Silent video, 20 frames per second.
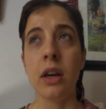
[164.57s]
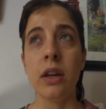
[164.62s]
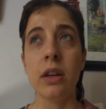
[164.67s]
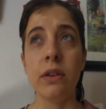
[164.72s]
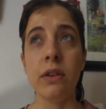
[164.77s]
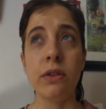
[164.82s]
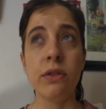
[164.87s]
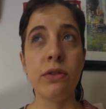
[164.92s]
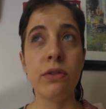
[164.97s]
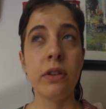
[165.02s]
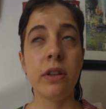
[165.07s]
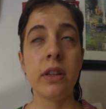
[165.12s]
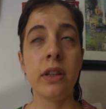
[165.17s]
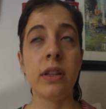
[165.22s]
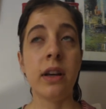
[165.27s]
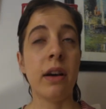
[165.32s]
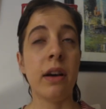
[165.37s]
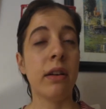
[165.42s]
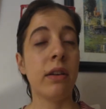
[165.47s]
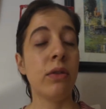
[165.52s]
Usually
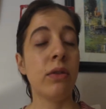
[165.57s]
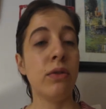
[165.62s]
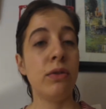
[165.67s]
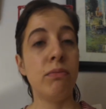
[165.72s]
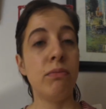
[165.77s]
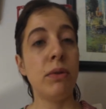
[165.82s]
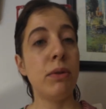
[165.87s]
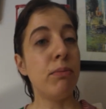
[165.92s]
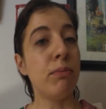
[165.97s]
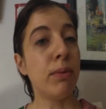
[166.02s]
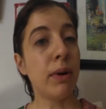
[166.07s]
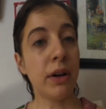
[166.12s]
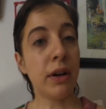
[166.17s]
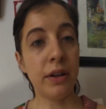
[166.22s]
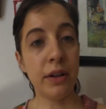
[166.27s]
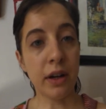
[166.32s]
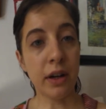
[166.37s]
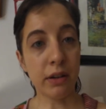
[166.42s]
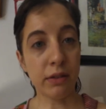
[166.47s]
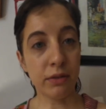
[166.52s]
that could be
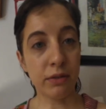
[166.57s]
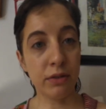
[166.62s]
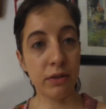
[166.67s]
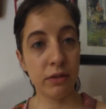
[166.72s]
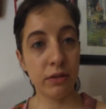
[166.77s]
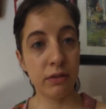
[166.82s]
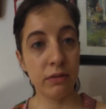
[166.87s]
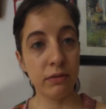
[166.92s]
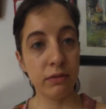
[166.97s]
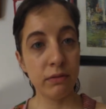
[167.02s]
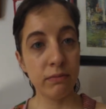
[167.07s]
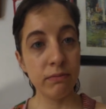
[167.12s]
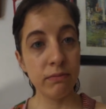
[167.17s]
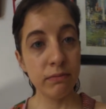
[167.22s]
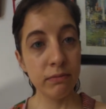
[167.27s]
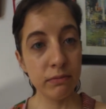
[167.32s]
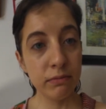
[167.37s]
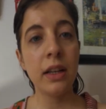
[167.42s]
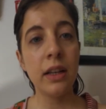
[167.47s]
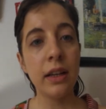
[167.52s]
burnout.
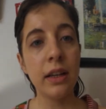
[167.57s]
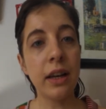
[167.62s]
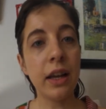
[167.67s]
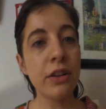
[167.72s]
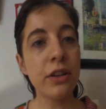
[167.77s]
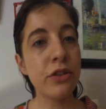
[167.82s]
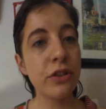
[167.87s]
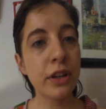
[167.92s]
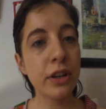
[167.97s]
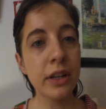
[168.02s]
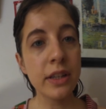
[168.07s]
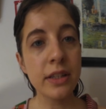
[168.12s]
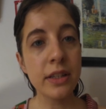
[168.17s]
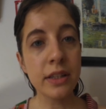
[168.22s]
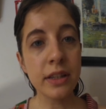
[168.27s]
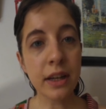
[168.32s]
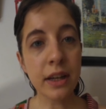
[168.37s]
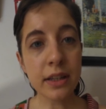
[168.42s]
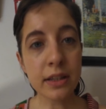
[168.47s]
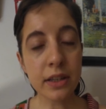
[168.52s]
Leisure is
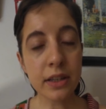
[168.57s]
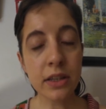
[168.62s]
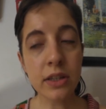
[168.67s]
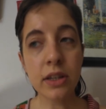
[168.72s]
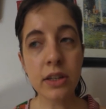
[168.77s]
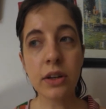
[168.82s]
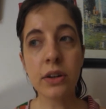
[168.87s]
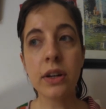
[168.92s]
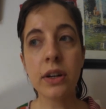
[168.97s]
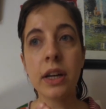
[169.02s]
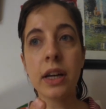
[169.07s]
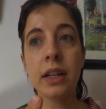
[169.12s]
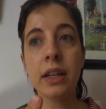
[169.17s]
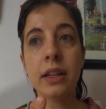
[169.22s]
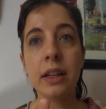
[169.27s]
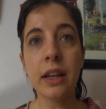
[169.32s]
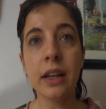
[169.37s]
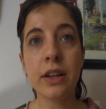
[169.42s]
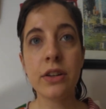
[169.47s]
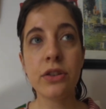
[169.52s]
necessary,
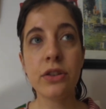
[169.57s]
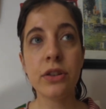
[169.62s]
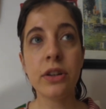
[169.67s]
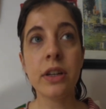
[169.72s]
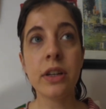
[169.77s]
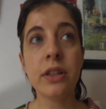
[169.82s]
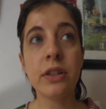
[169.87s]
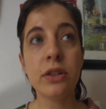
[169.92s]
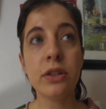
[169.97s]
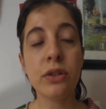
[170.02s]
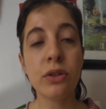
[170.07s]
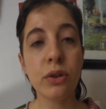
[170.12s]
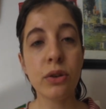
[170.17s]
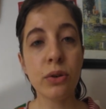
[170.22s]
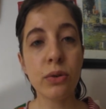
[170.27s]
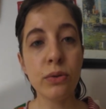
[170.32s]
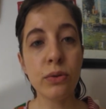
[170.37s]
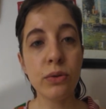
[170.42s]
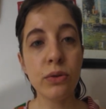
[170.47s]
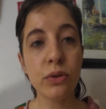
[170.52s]
and leisure is
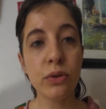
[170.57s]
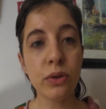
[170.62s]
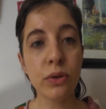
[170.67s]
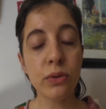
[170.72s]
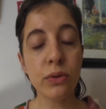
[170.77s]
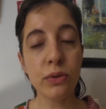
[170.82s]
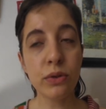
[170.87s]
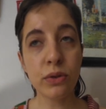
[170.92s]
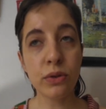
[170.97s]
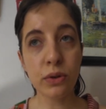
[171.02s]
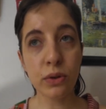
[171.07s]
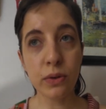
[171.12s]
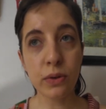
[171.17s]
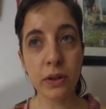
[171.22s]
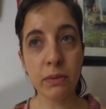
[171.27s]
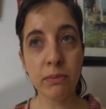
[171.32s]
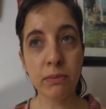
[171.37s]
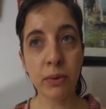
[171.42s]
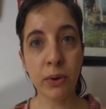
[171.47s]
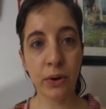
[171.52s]
so
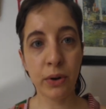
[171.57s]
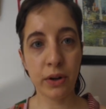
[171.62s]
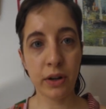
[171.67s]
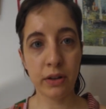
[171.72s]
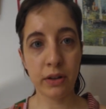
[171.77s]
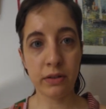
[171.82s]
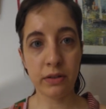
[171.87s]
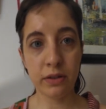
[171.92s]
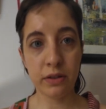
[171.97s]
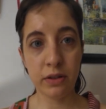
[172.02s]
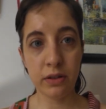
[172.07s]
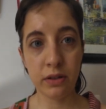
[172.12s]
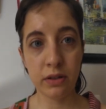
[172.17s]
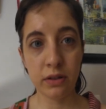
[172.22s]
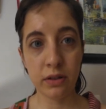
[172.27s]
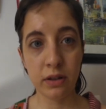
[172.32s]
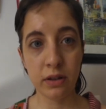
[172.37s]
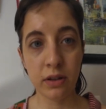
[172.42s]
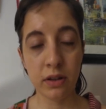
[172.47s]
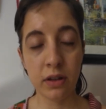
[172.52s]
important.
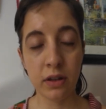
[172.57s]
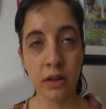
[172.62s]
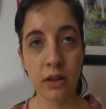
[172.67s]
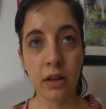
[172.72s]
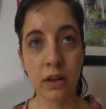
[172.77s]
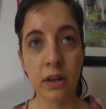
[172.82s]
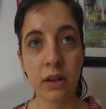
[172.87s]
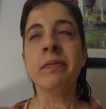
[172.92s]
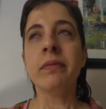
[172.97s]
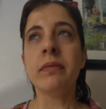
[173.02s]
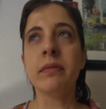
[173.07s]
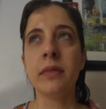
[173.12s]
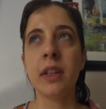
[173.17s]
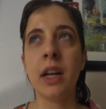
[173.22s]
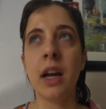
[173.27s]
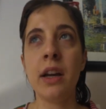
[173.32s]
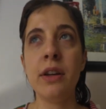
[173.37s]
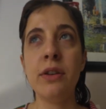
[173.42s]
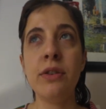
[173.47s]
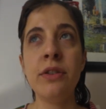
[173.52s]

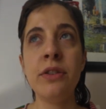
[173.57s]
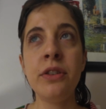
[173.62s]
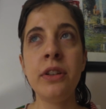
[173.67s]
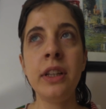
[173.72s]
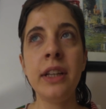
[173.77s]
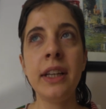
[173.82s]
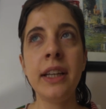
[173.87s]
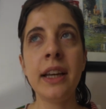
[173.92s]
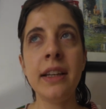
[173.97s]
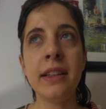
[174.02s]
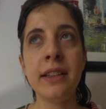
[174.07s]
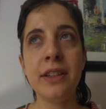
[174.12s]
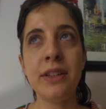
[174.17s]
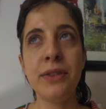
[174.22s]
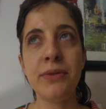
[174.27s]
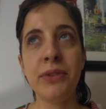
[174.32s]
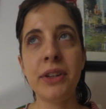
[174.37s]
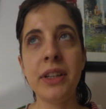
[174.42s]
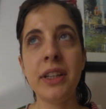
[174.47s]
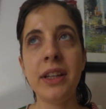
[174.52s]
I usually get this
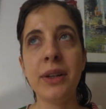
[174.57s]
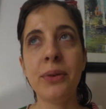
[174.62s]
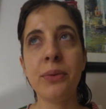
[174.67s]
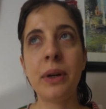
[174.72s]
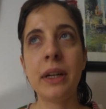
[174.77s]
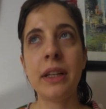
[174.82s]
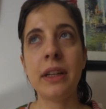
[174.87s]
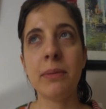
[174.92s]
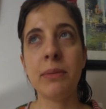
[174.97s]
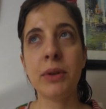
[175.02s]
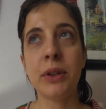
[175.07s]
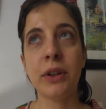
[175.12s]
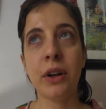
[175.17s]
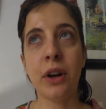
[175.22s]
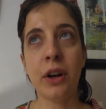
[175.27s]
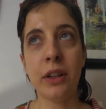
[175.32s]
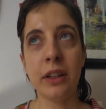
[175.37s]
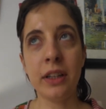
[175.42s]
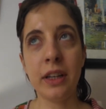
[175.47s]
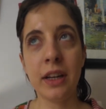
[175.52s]
feeling when I'm on
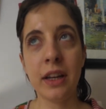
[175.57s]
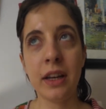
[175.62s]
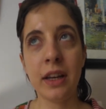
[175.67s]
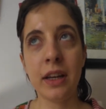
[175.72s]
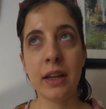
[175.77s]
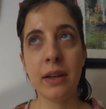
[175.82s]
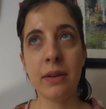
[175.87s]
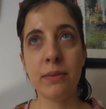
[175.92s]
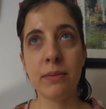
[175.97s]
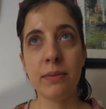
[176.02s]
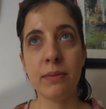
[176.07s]
holiday,